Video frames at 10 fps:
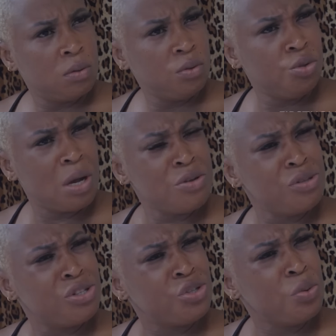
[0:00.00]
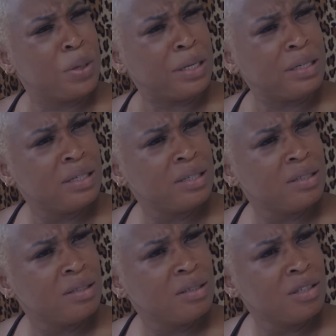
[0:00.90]
Uju, are you stupid?
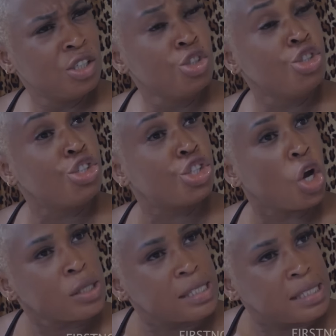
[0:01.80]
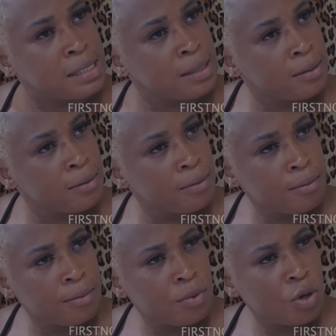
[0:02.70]
Shut
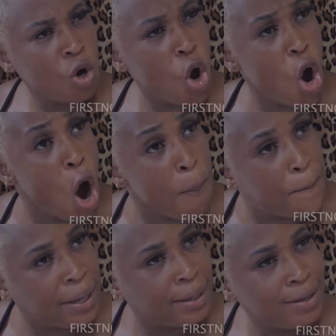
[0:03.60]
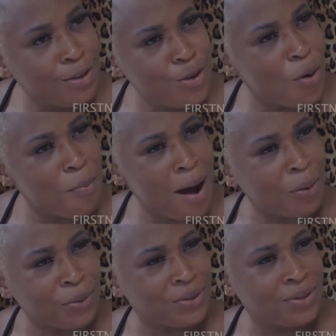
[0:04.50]
up your
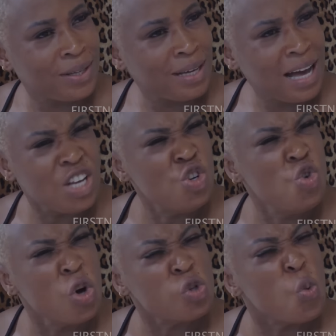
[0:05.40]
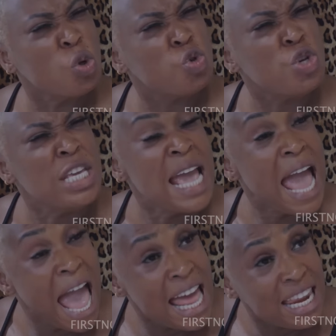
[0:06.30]
mouth. I do not want to
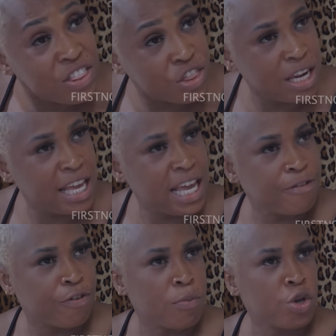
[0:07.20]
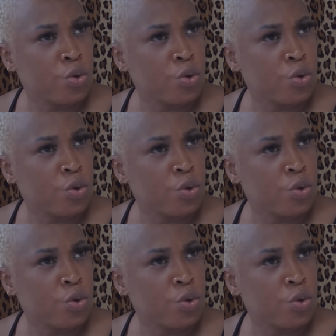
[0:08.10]
hear anything again from